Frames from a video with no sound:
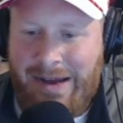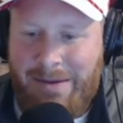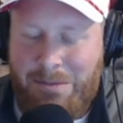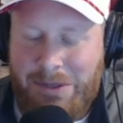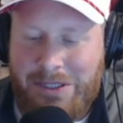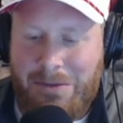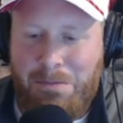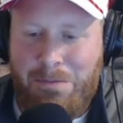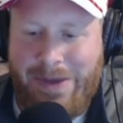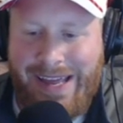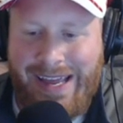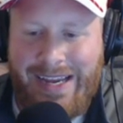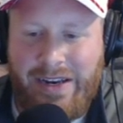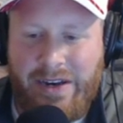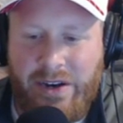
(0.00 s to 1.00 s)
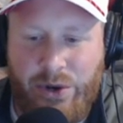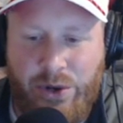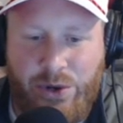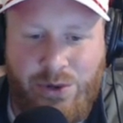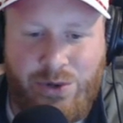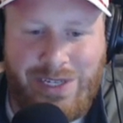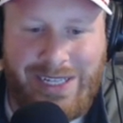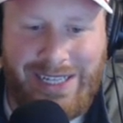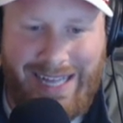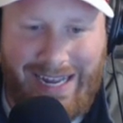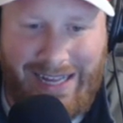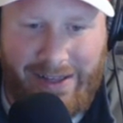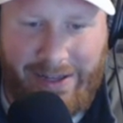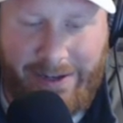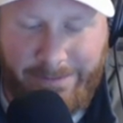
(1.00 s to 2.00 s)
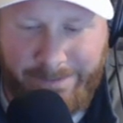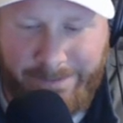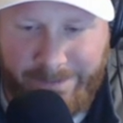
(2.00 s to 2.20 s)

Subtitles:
But the big news lately